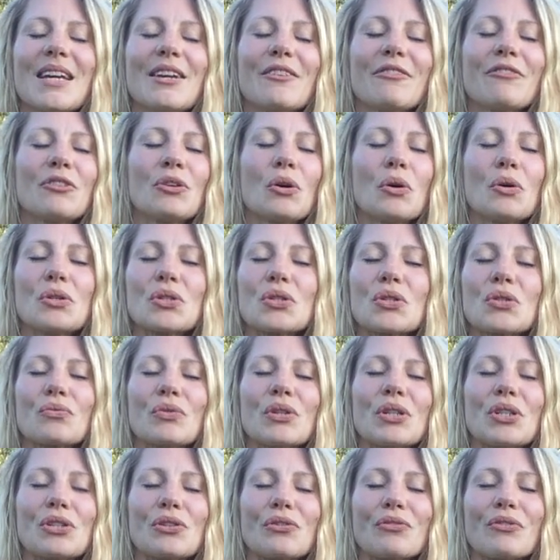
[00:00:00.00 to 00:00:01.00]
If not,
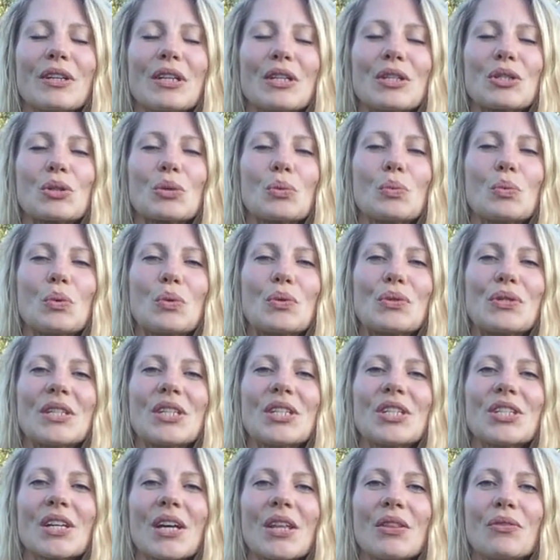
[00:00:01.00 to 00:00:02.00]
just reach your fingers towards
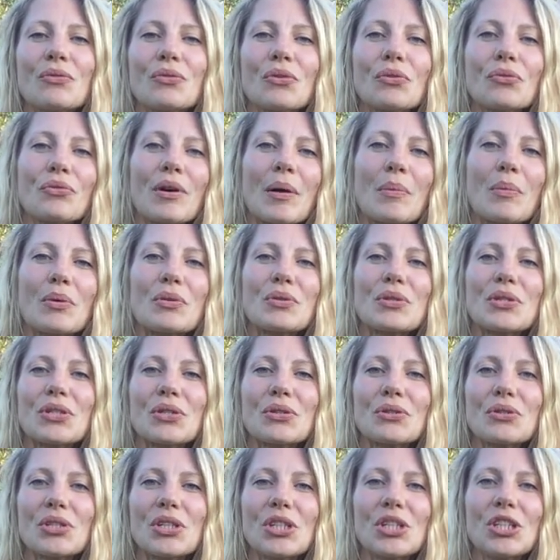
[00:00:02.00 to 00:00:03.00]
each other or grab
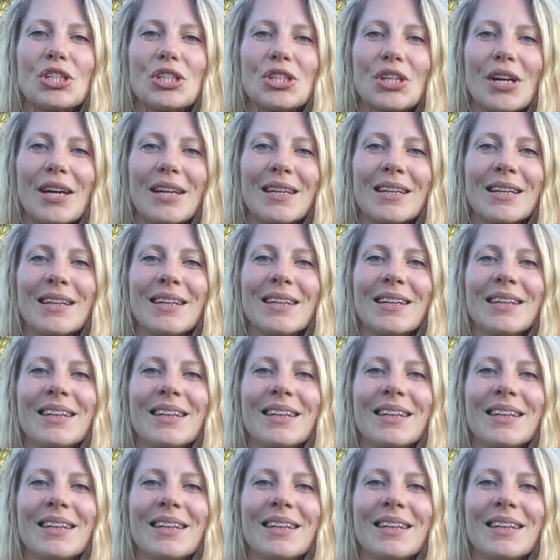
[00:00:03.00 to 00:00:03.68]
onto your t-shirt.